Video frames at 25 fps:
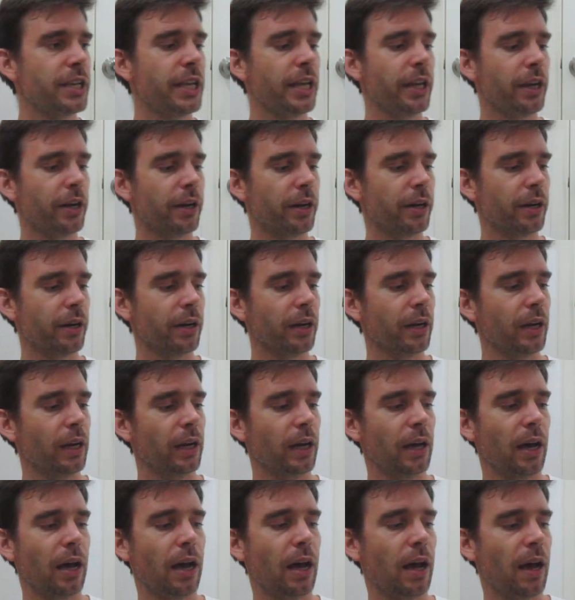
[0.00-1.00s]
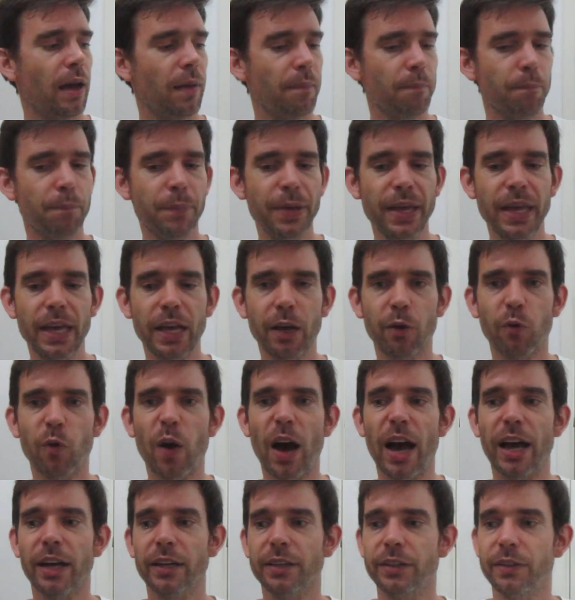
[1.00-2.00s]
here, uh, being
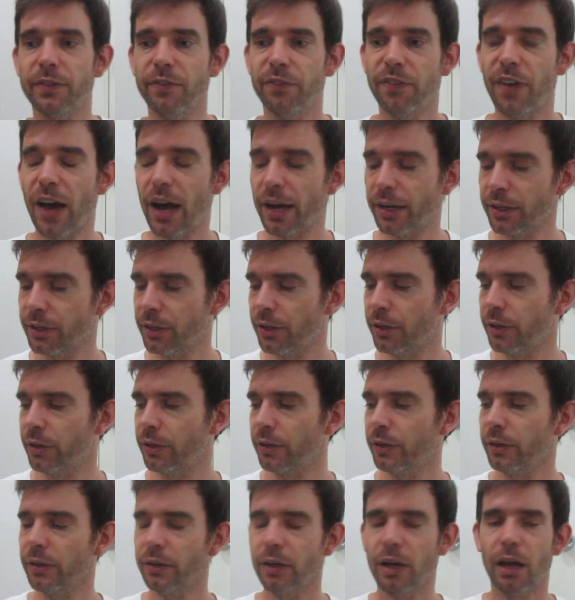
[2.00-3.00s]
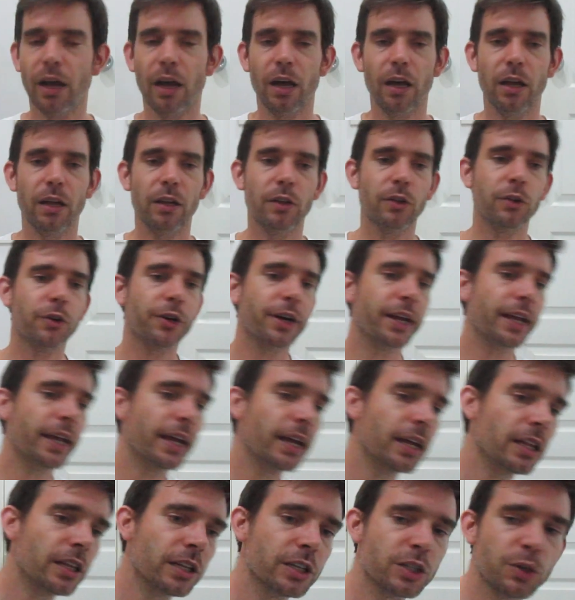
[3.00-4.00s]
Wagner, uh, learning
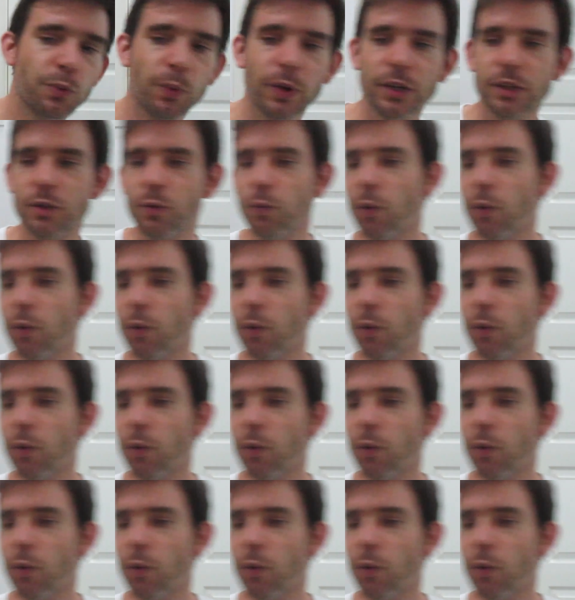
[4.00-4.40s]
English one to